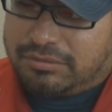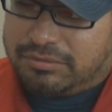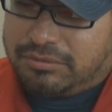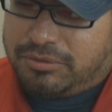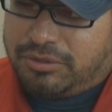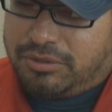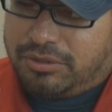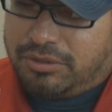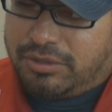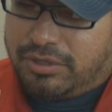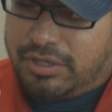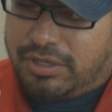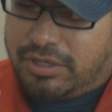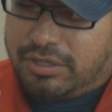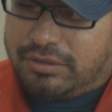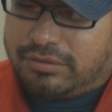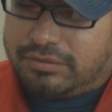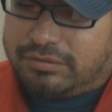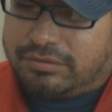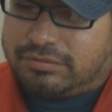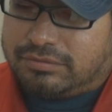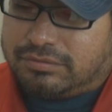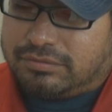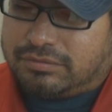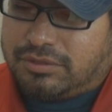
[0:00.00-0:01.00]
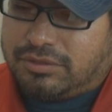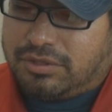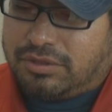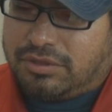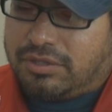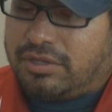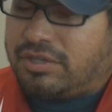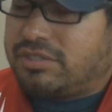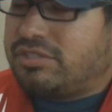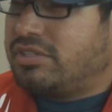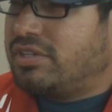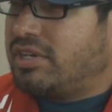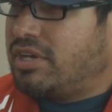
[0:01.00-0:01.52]
Your uh, your
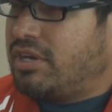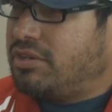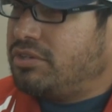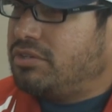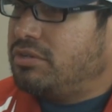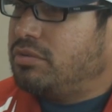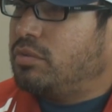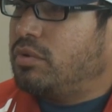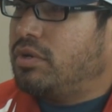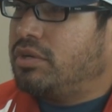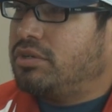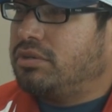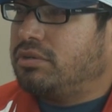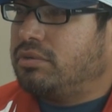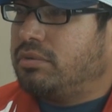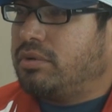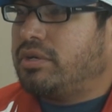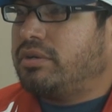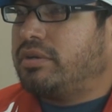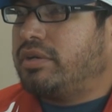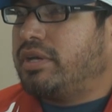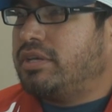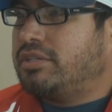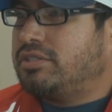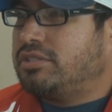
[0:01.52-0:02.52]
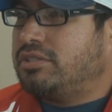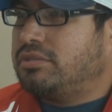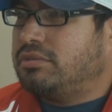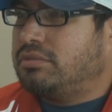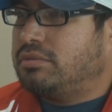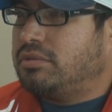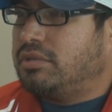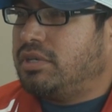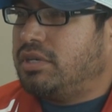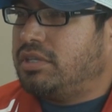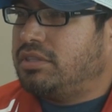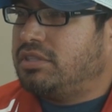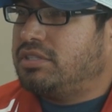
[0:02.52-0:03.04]
thoughts on how you want your Wildcats to
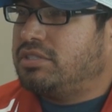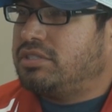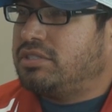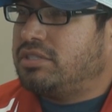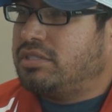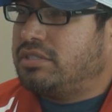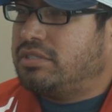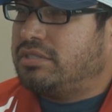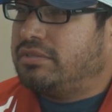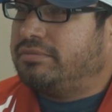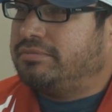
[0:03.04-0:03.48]
uh, end this season?